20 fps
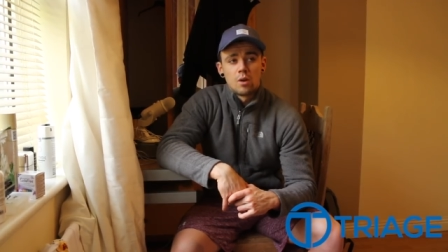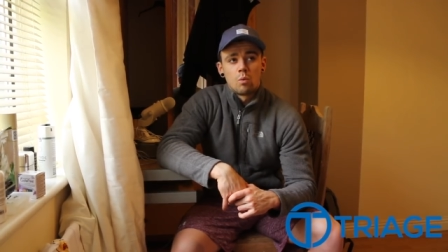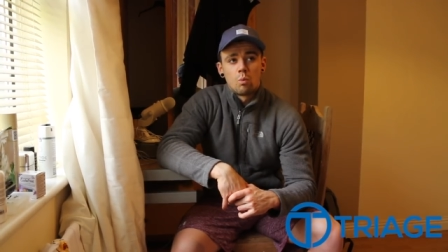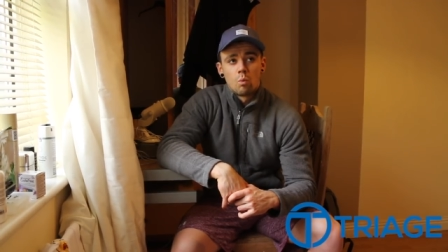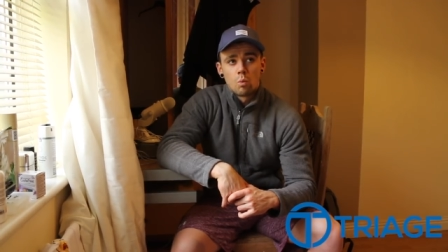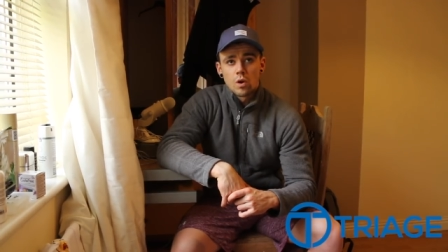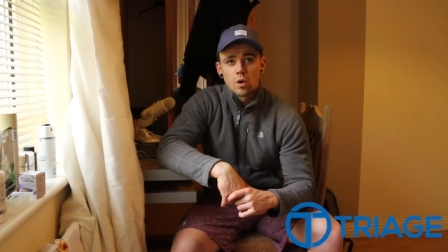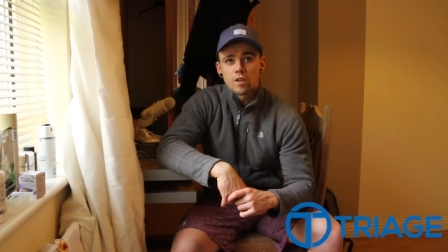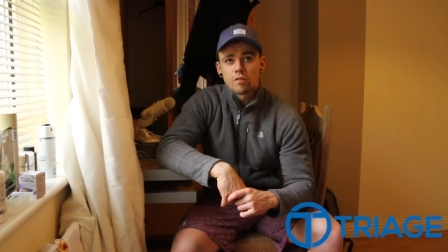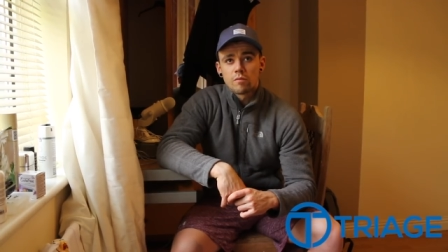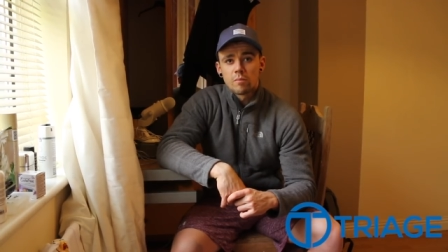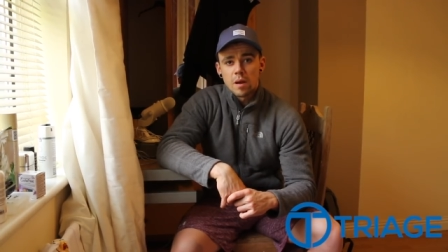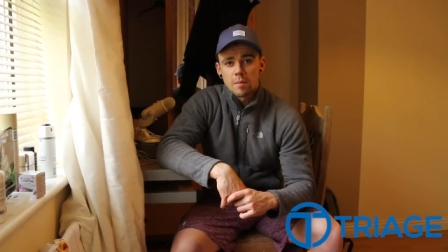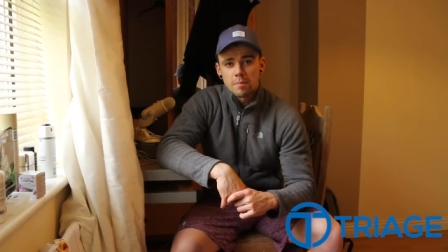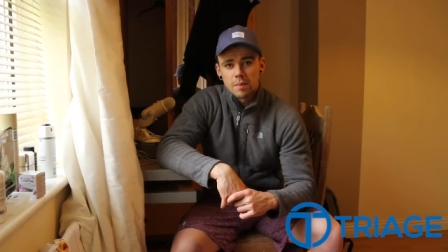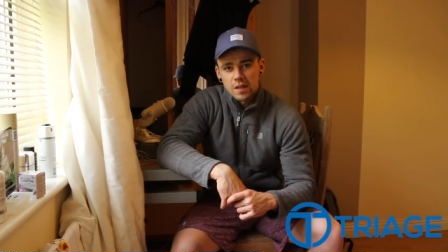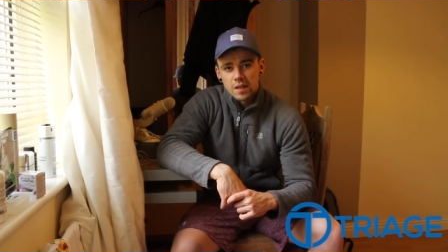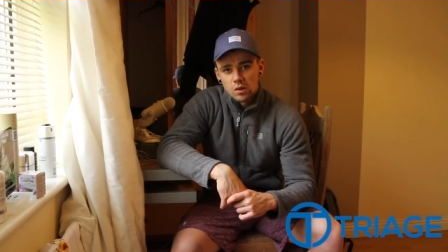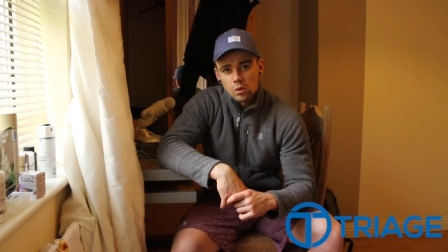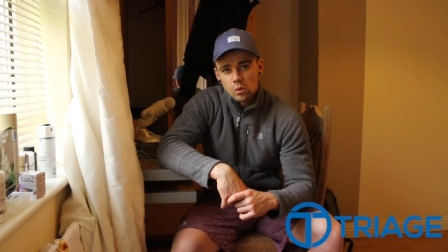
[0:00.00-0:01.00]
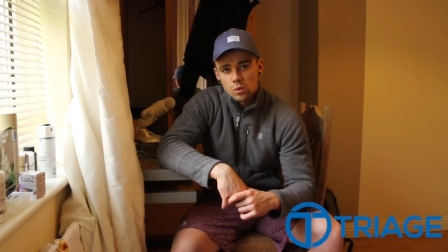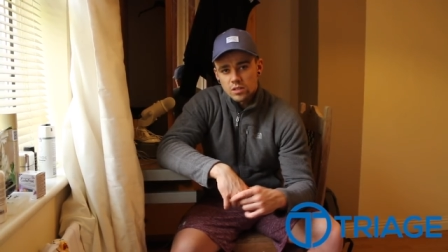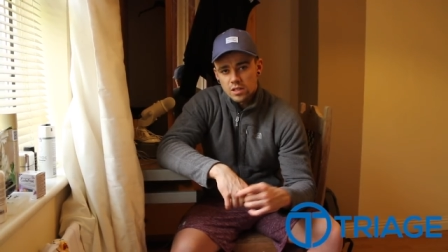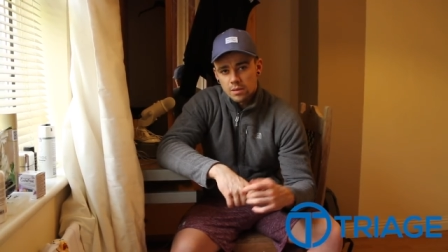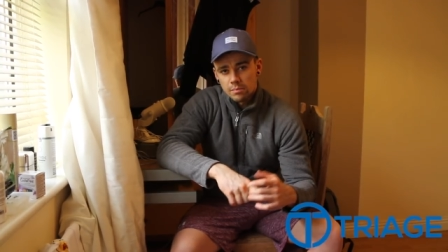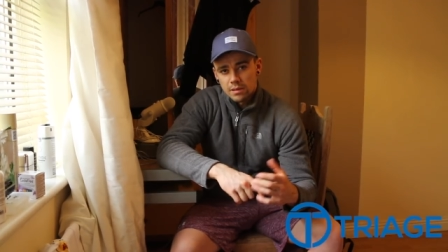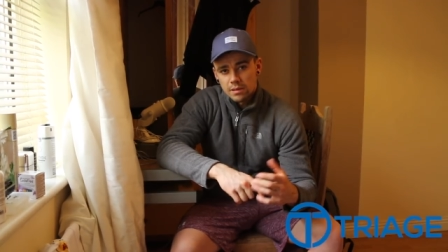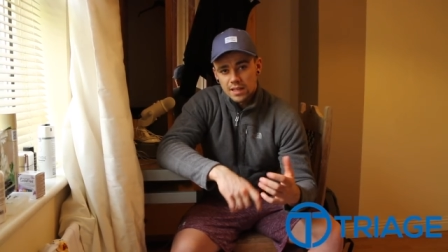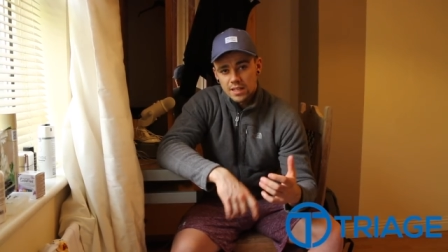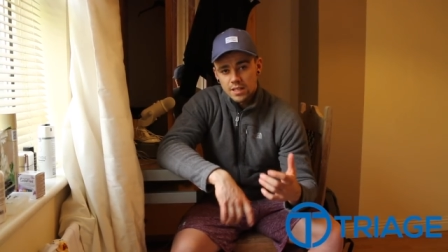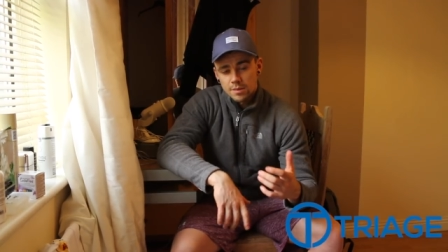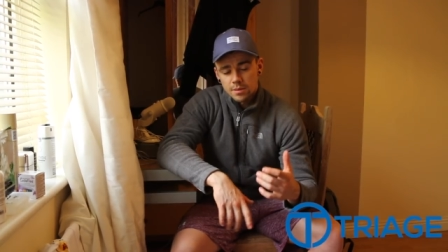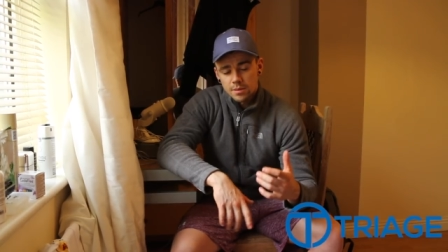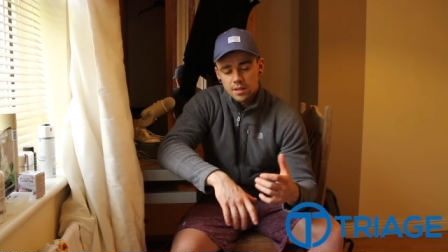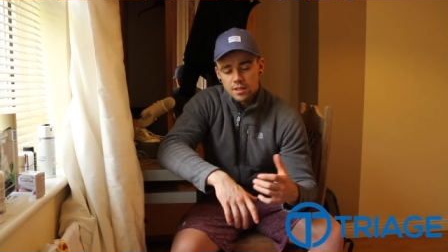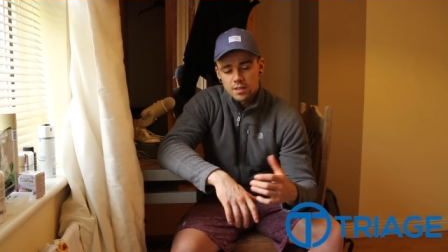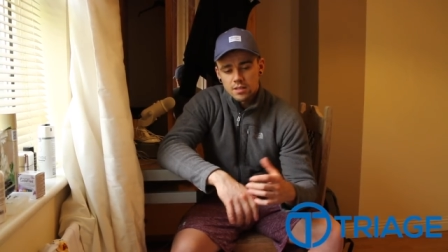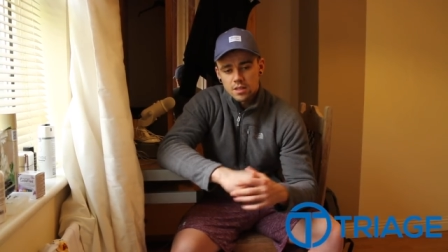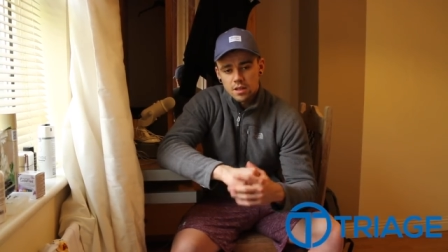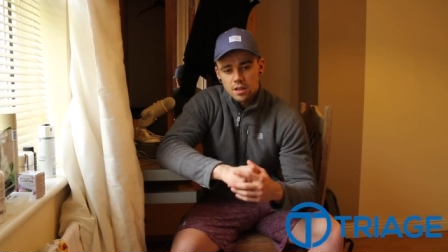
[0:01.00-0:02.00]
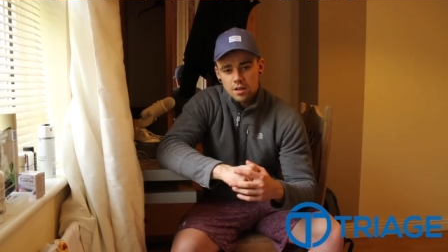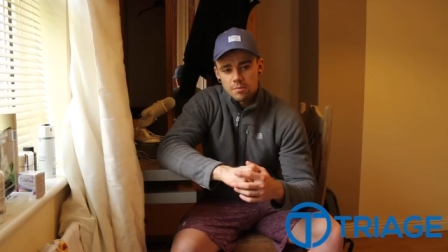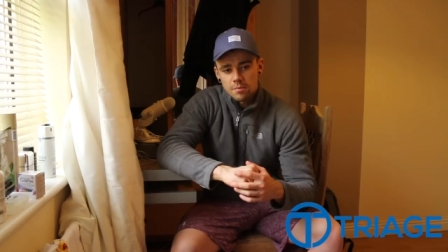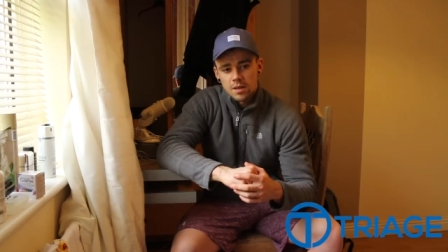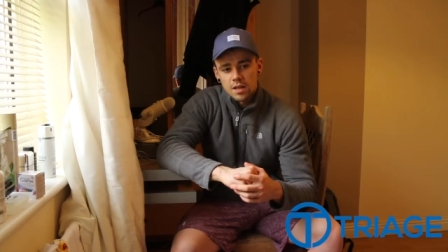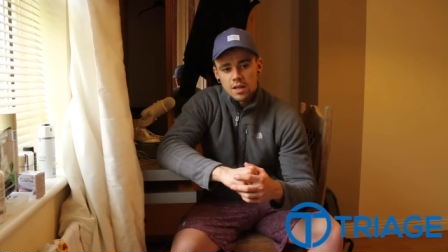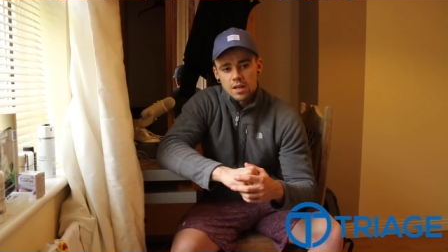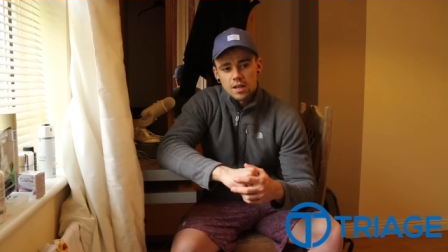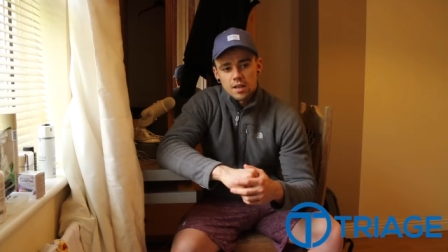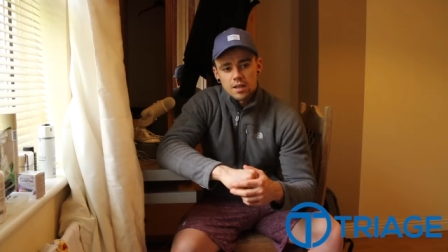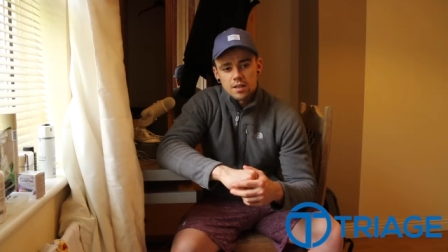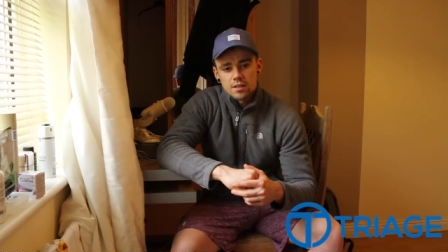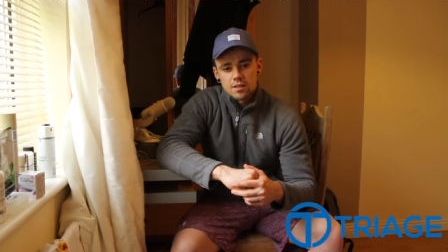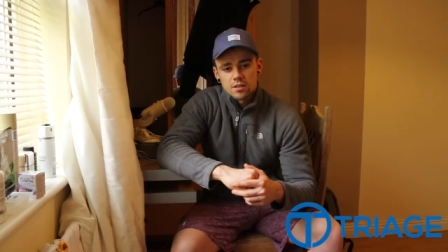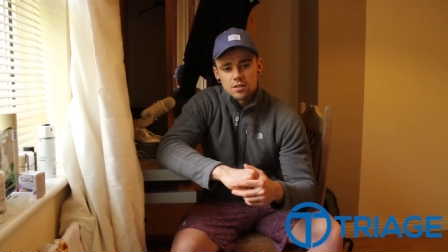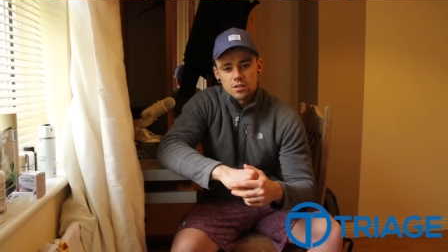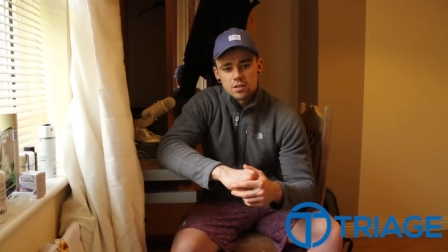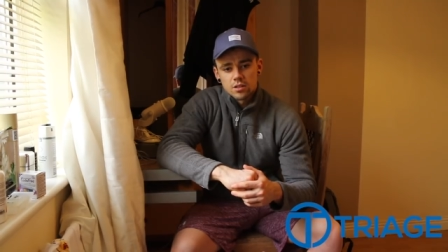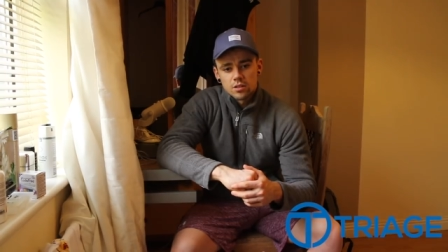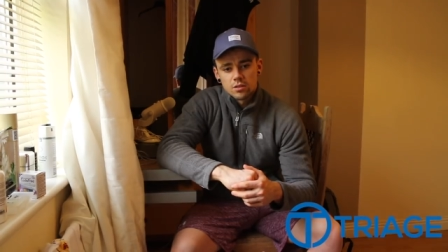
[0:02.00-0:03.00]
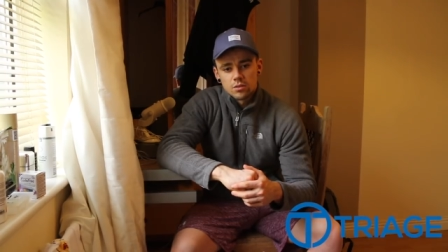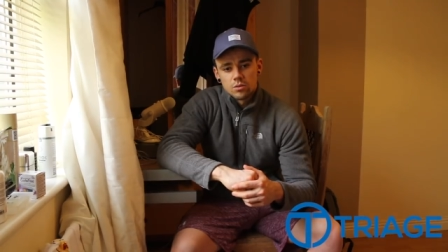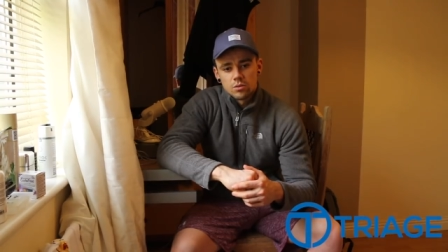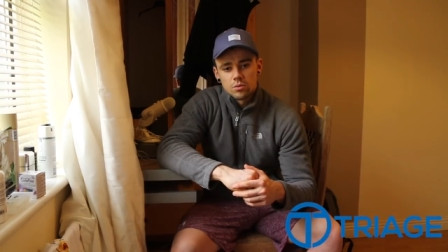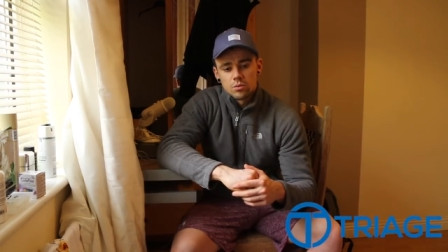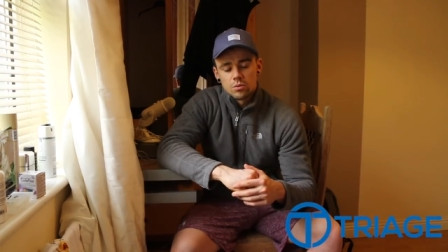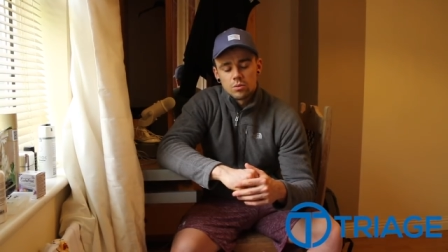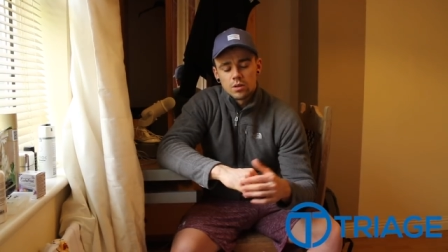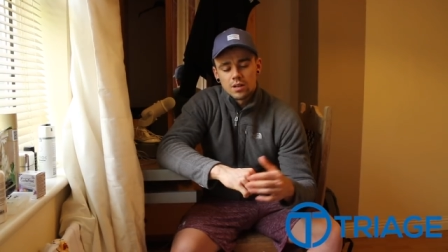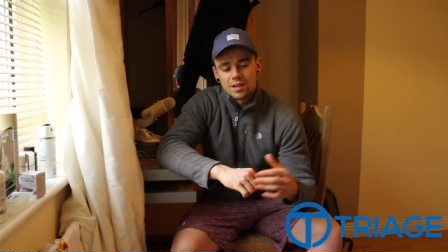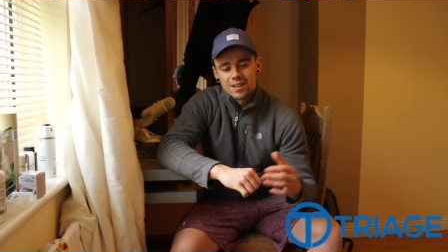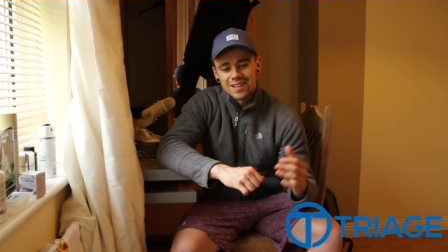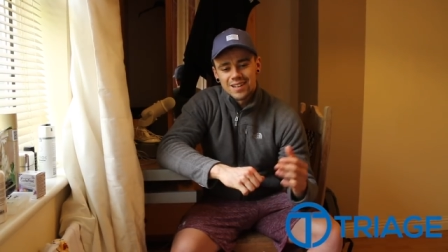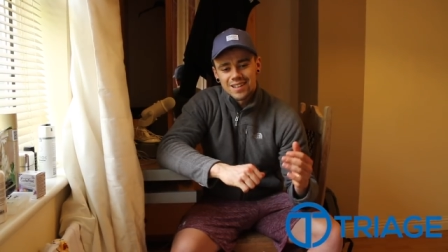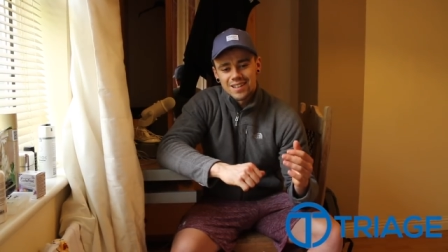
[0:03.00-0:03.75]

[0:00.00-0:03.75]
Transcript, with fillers: One of my big goals on placement this time is to